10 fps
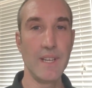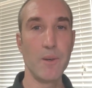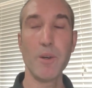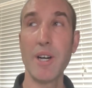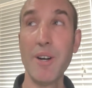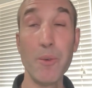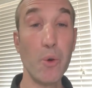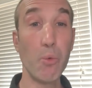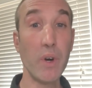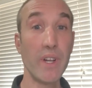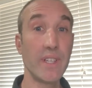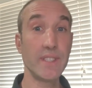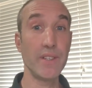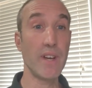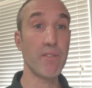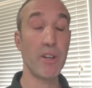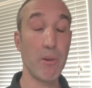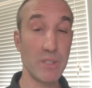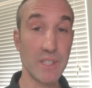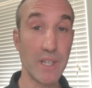Well, one is, you never know
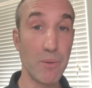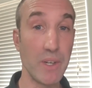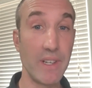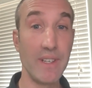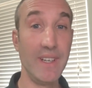what's going to win.